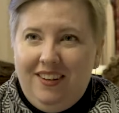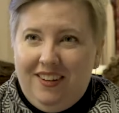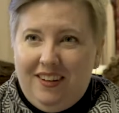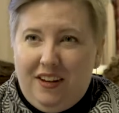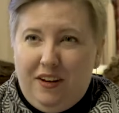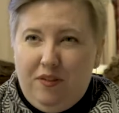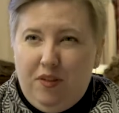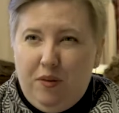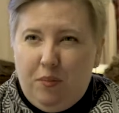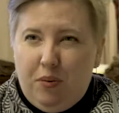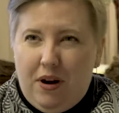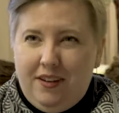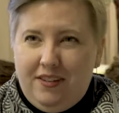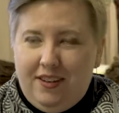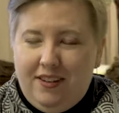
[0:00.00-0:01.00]
kind of the
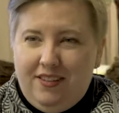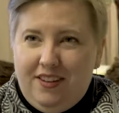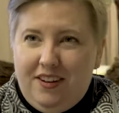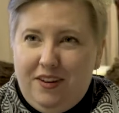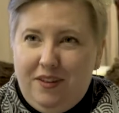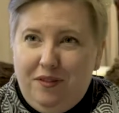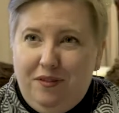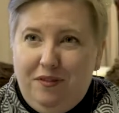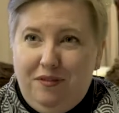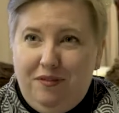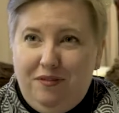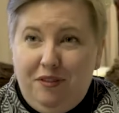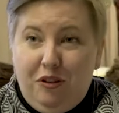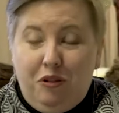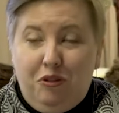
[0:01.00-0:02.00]
process
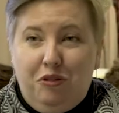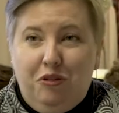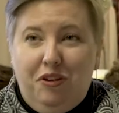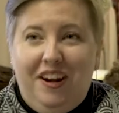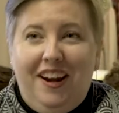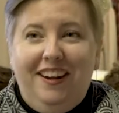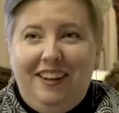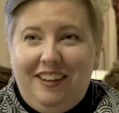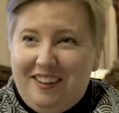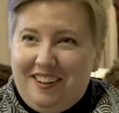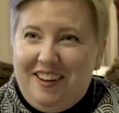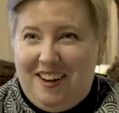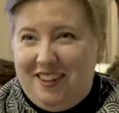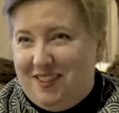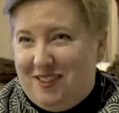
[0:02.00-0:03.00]
of creating the
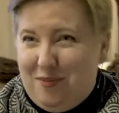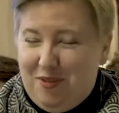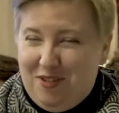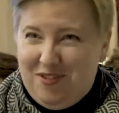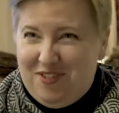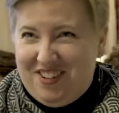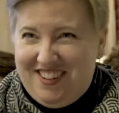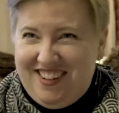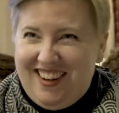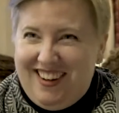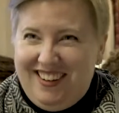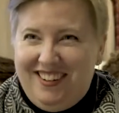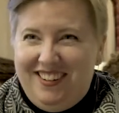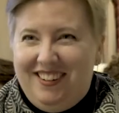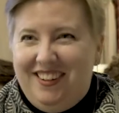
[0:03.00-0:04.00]
costumes for
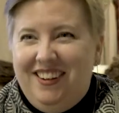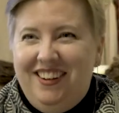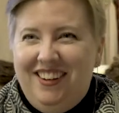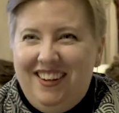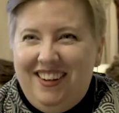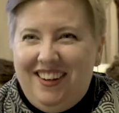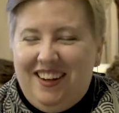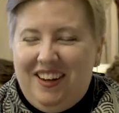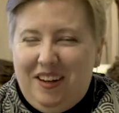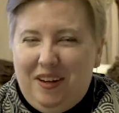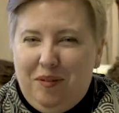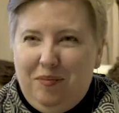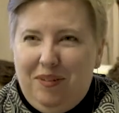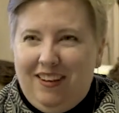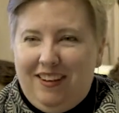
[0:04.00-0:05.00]
stage.
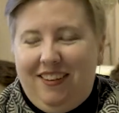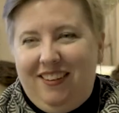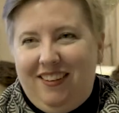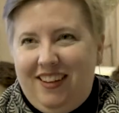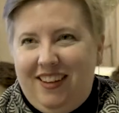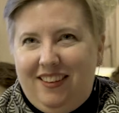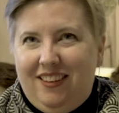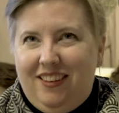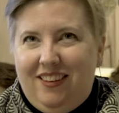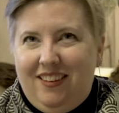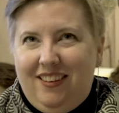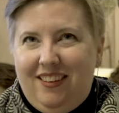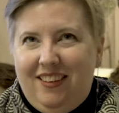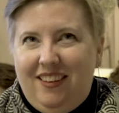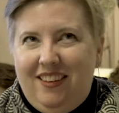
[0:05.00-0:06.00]
It
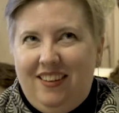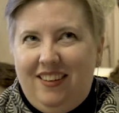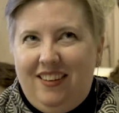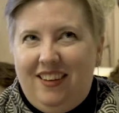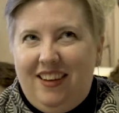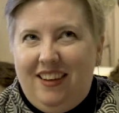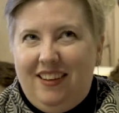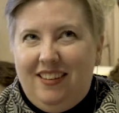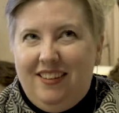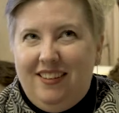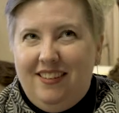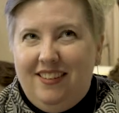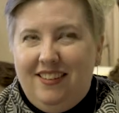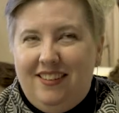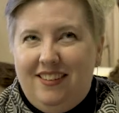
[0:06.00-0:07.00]

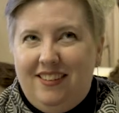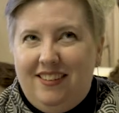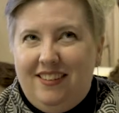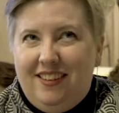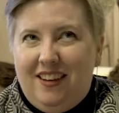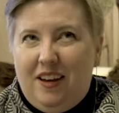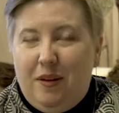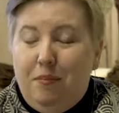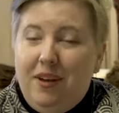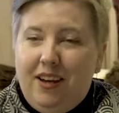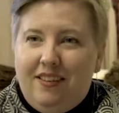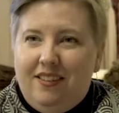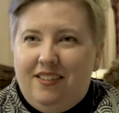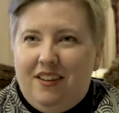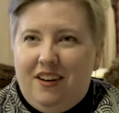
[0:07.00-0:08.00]
is a
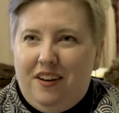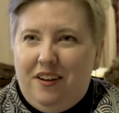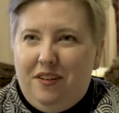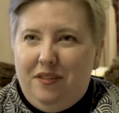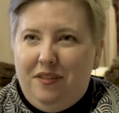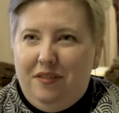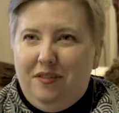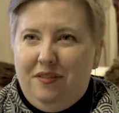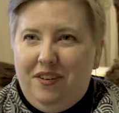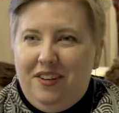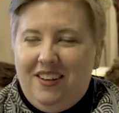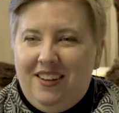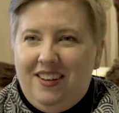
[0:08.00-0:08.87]
mix of